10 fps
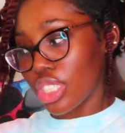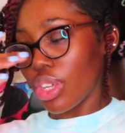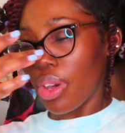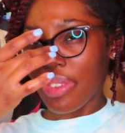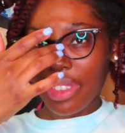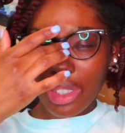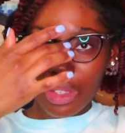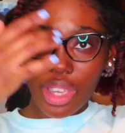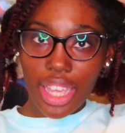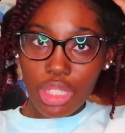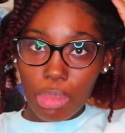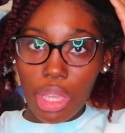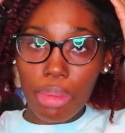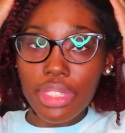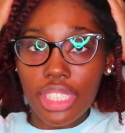So hopefully you guys will be
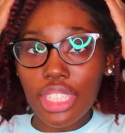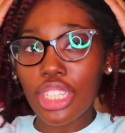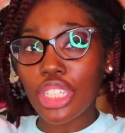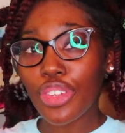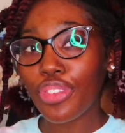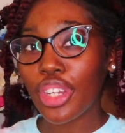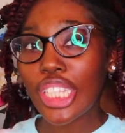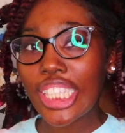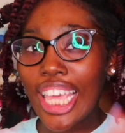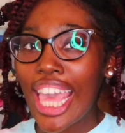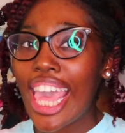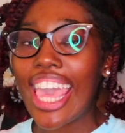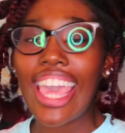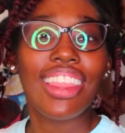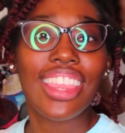able to see the difference,
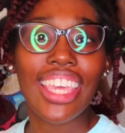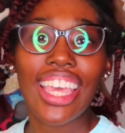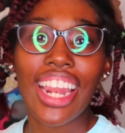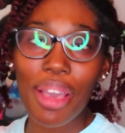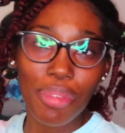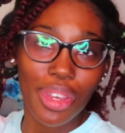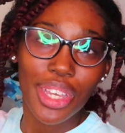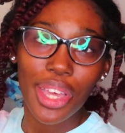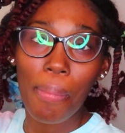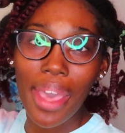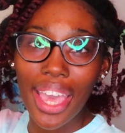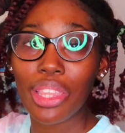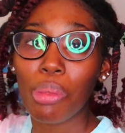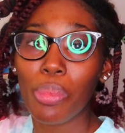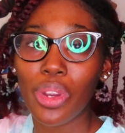and then I'm going to come back
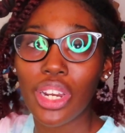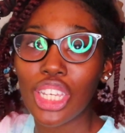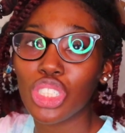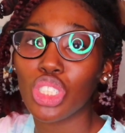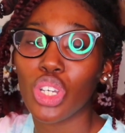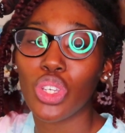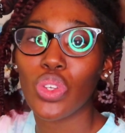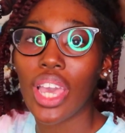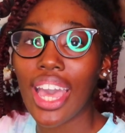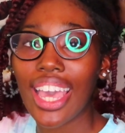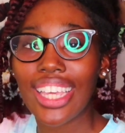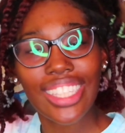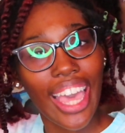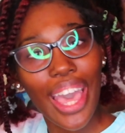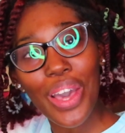in the morning and show you guys
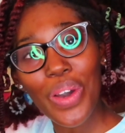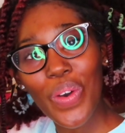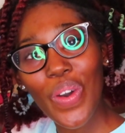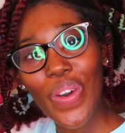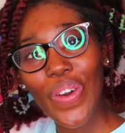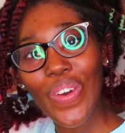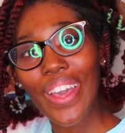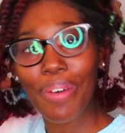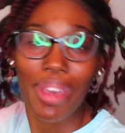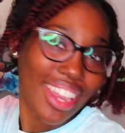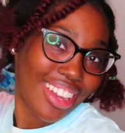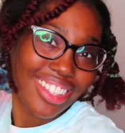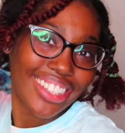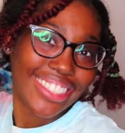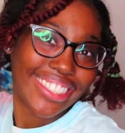how my hair
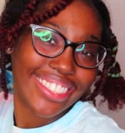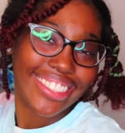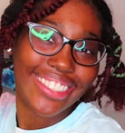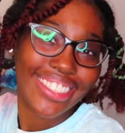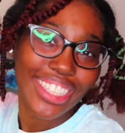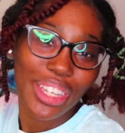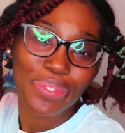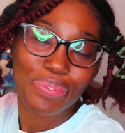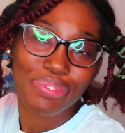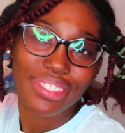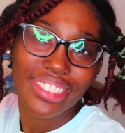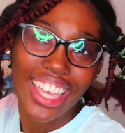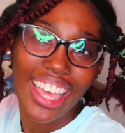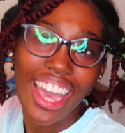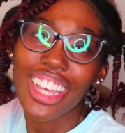looks. So
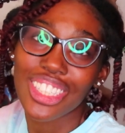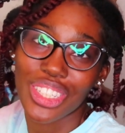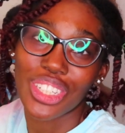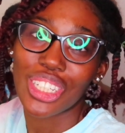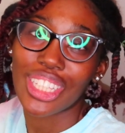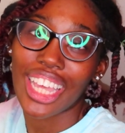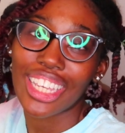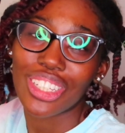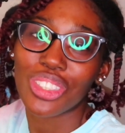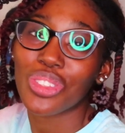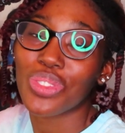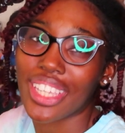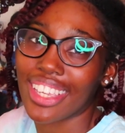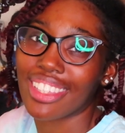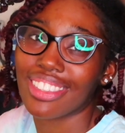I'll see you in like 2
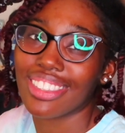seconds.